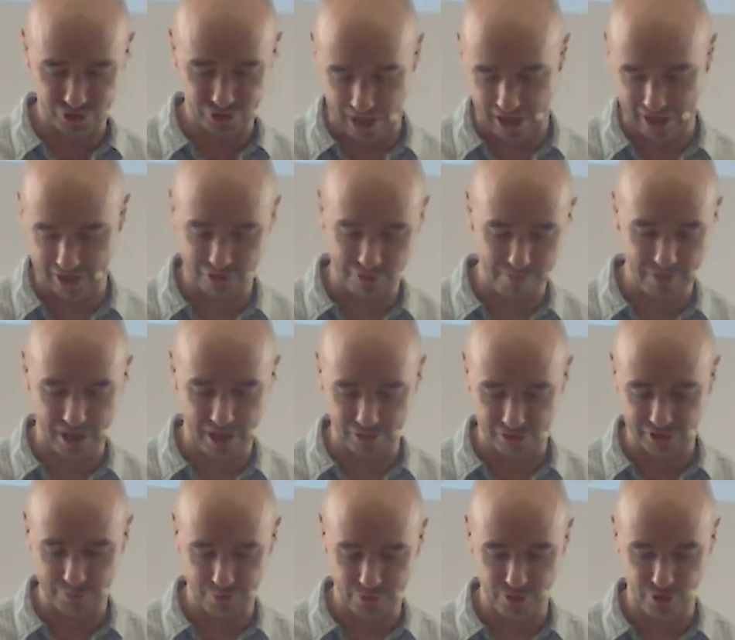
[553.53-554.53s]
straddle
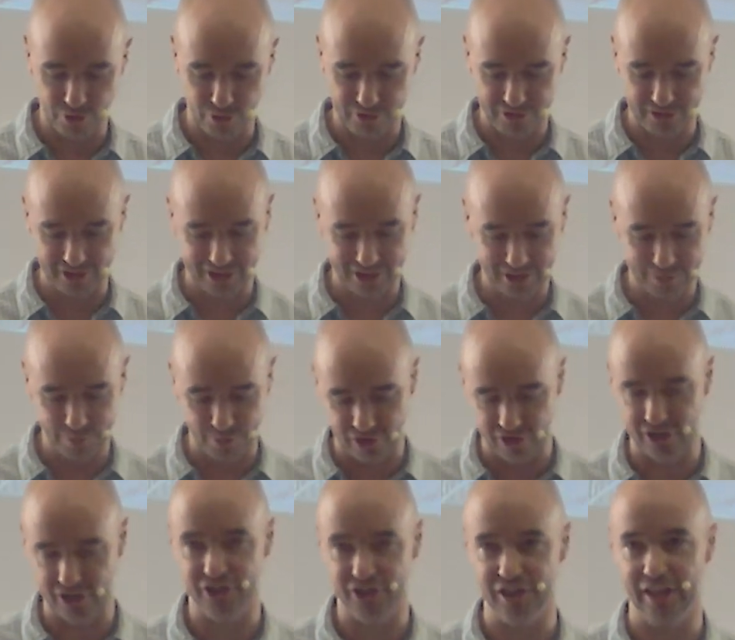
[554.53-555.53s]
multiple horses
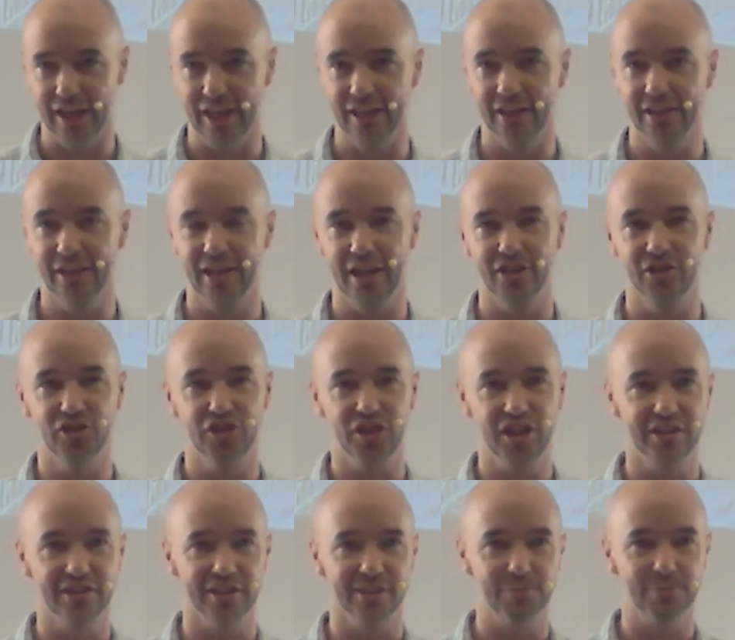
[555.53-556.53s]
spiritually,
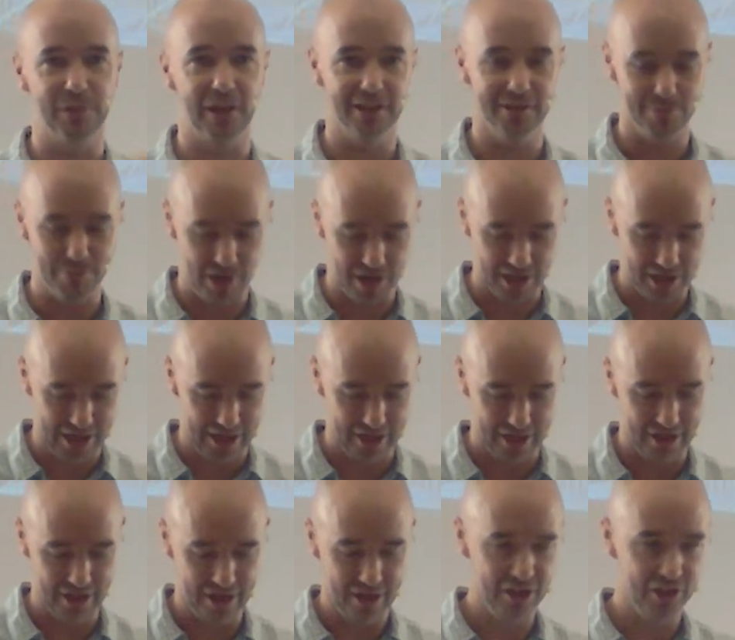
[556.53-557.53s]
Jesus plus money,
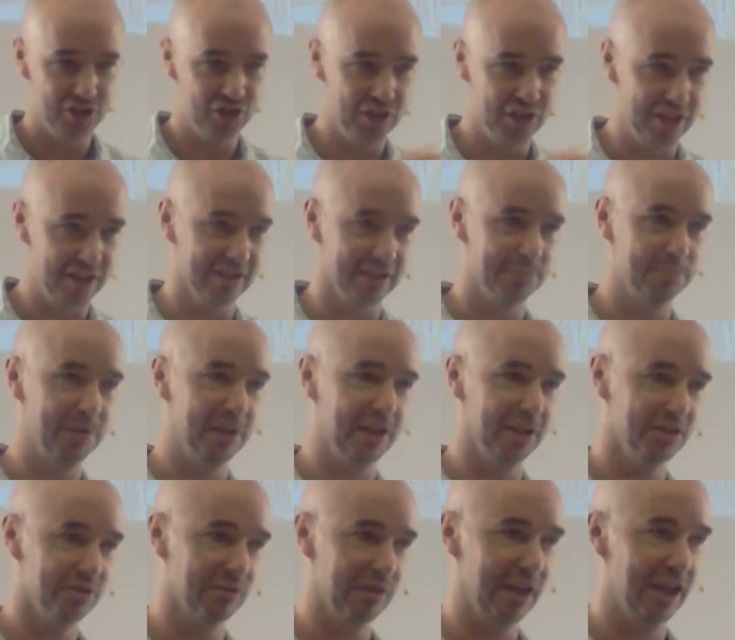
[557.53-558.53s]
Jesus
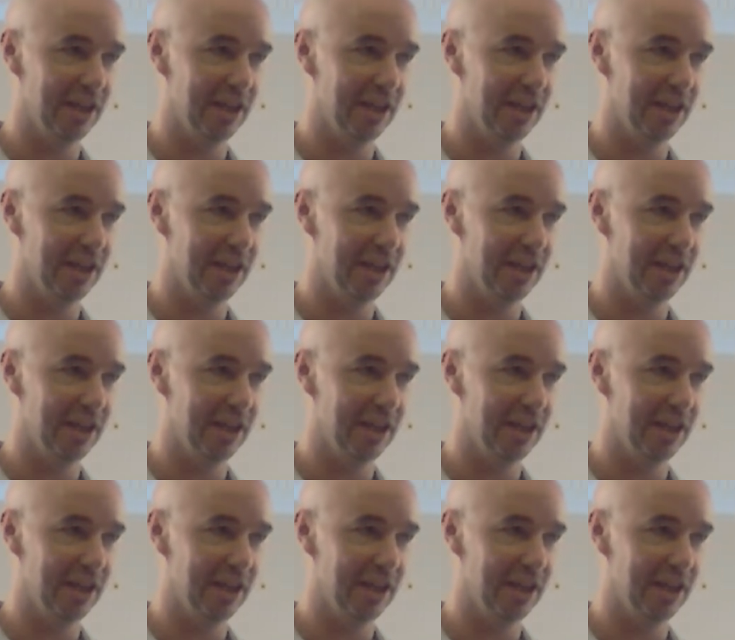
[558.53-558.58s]
plus